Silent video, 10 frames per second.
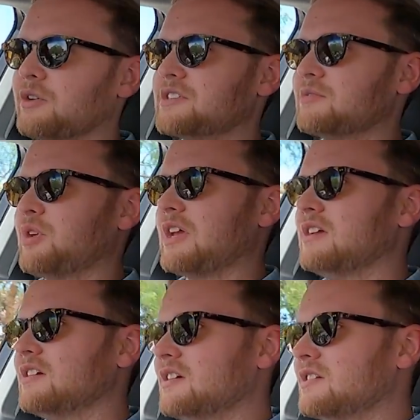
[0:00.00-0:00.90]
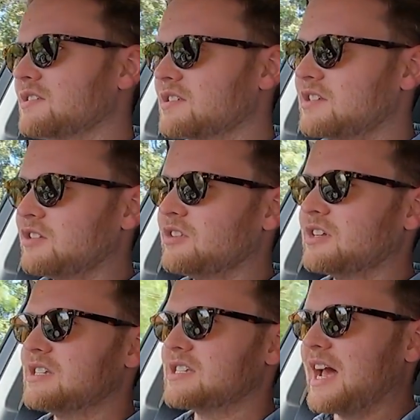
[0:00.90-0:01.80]
it to be. The
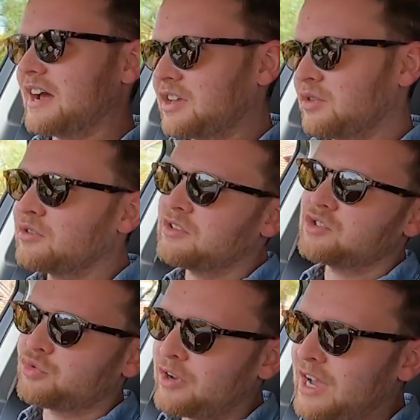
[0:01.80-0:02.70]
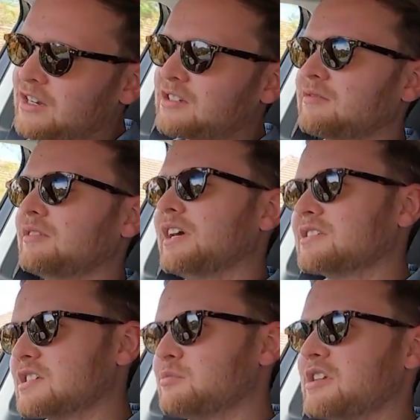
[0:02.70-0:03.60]
steering is accurate and direct.
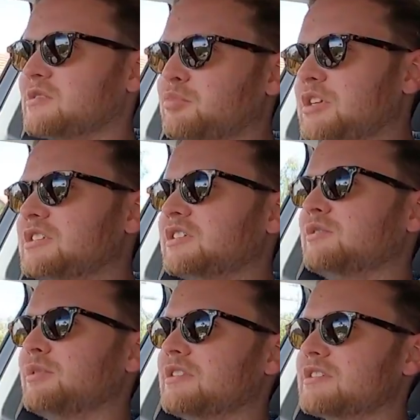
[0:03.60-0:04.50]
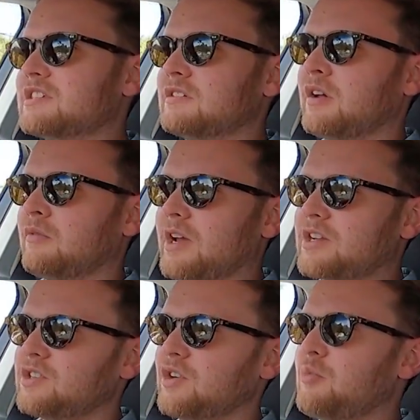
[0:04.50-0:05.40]
Lexus makes a big deal about the steering
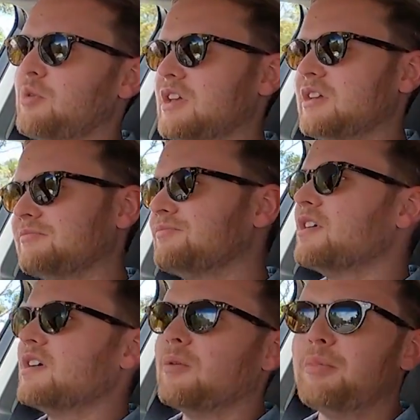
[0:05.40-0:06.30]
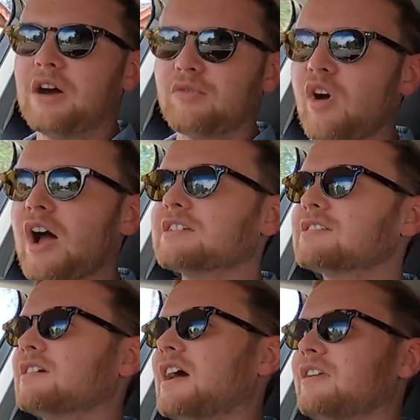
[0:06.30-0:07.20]
ratio being about
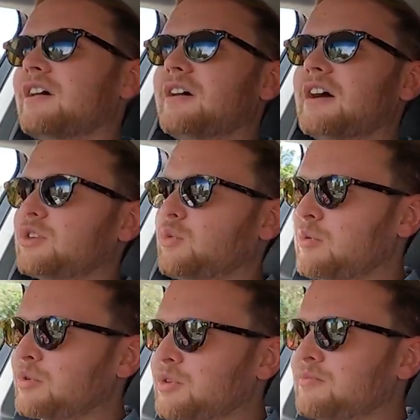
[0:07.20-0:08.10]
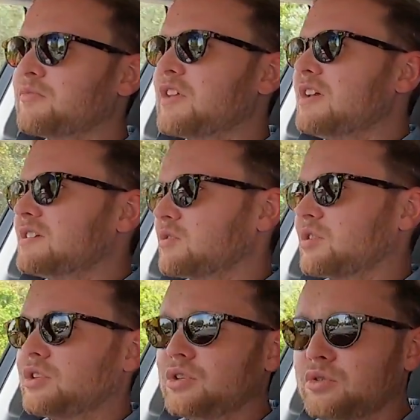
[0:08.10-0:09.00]
right, and I agree with them. There's not a
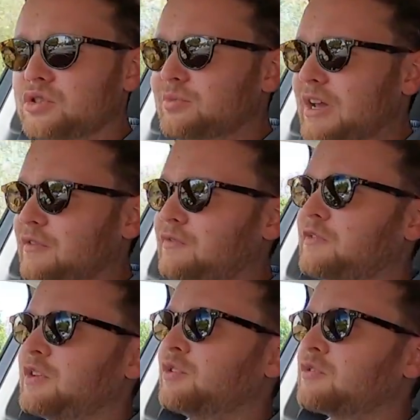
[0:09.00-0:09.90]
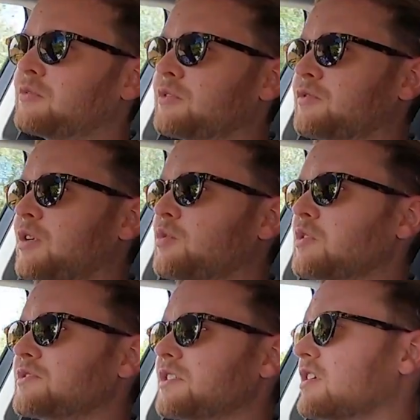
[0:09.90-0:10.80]
huge amount of feel from the front
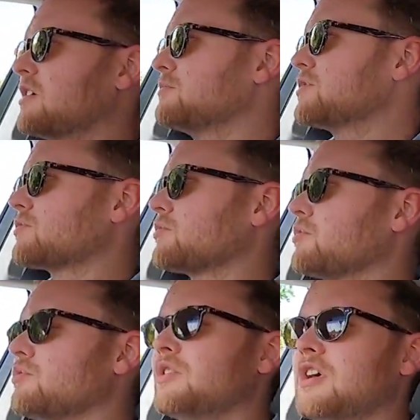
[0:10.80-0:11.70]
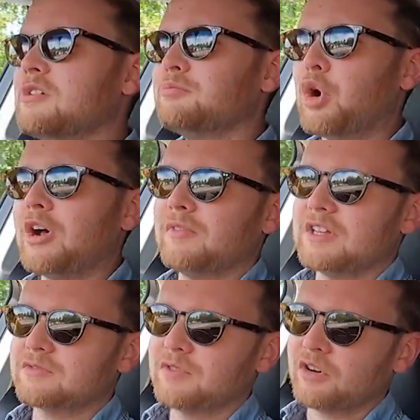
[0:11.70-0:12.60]
wheels that comes through, but
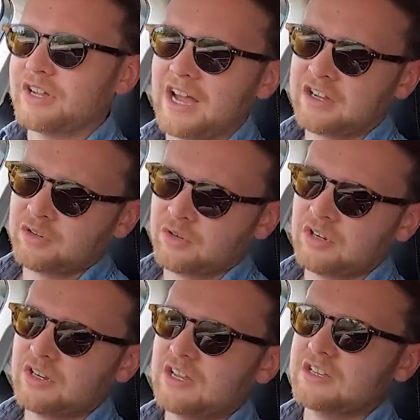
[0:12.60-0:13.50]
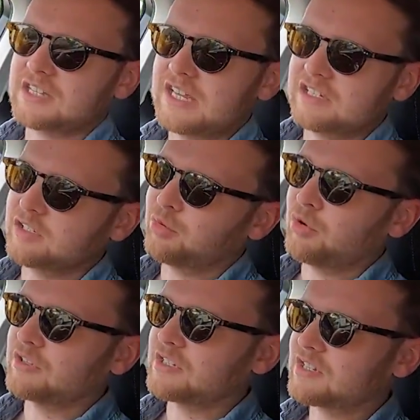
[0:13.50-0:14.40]
it's very accurate and it's easy to
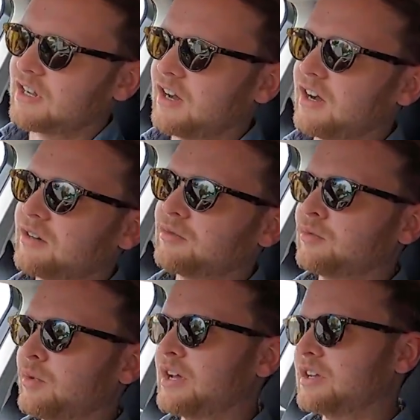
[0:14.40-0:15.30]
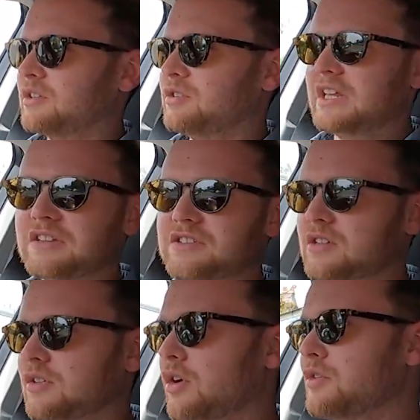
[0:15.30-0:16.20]
point this car where you it to
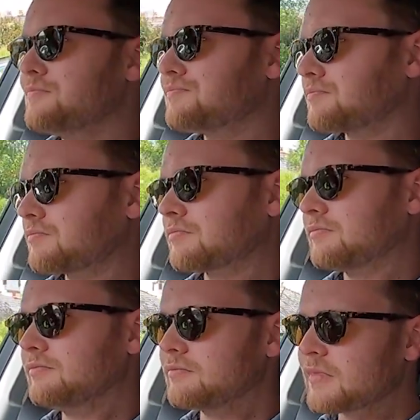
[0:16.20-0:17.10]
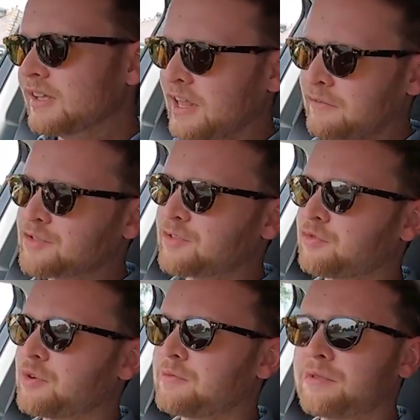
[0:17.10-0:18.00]
go. Levels
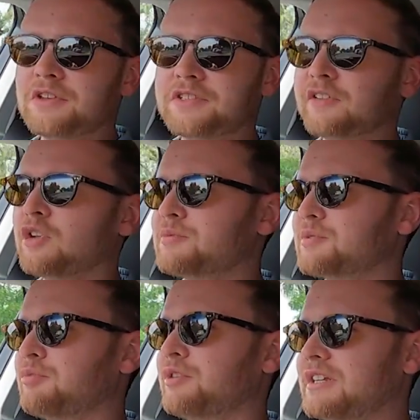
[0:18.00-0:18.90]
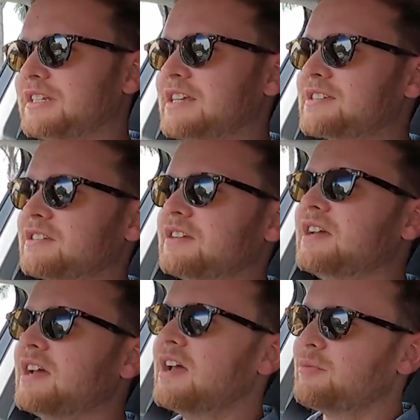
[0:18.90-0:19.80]
of grip from the Dunlops are pretty decent,
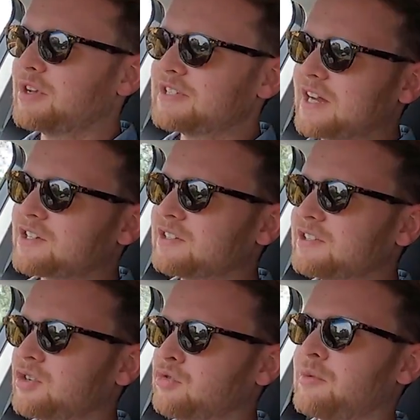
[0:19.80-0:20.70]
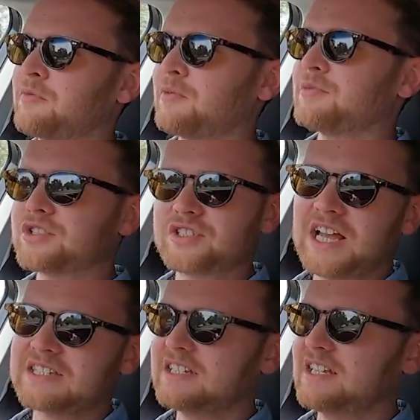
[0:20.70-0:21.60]
but it's actually the grip from the
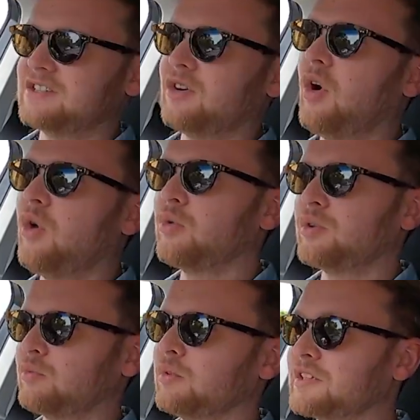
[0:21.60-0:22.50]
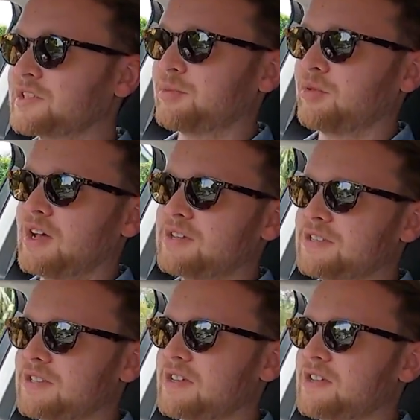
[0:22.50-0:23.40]
chassis as a whole that really
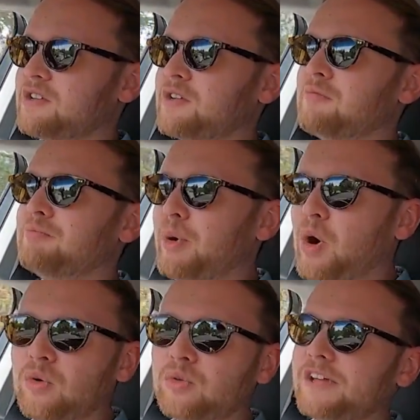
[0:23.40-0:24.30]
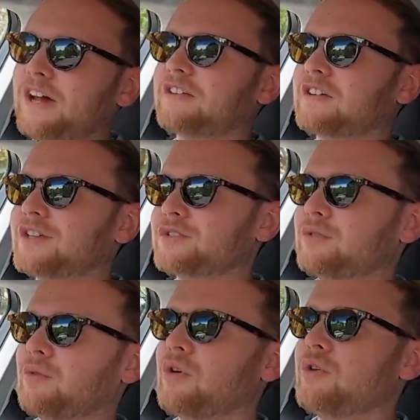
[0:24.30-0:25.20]
surprises, and you can bowl down a country
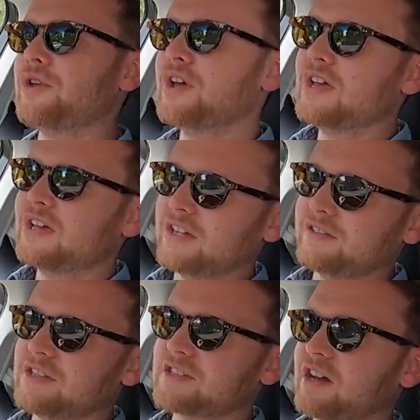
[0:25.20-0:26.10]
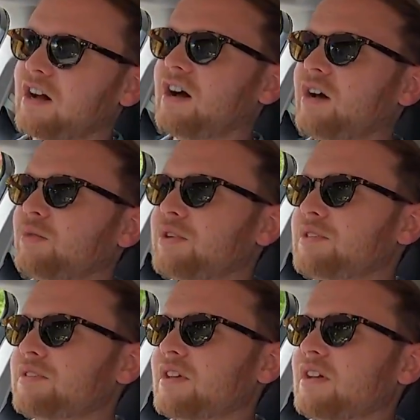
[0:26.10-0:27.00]
road in this car
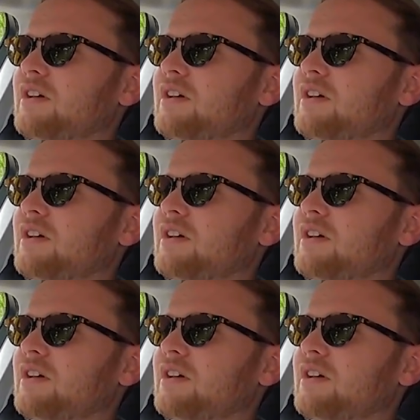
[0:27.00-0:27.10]
with